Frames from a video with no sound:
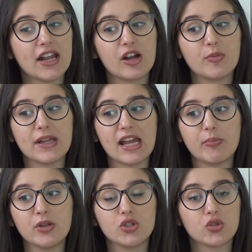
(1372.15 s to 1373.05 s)
and I'll be
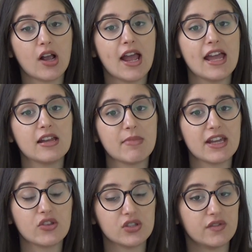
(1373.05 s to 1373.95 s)
happy to try and
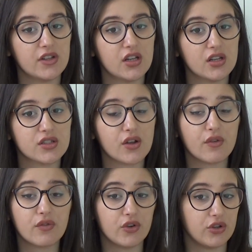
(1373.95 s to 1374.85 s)
make those videos
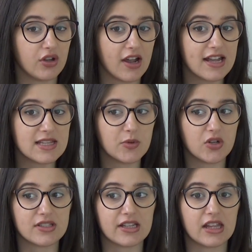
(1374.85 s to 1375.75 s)
for you guys
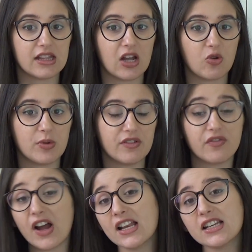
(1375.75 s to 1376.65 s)
because I think that will be
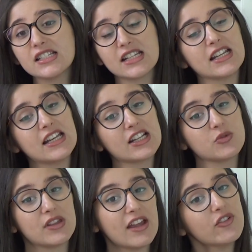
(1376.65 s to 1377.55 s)
fun to
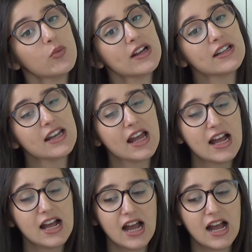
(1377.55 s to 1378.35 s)
connect with everyone.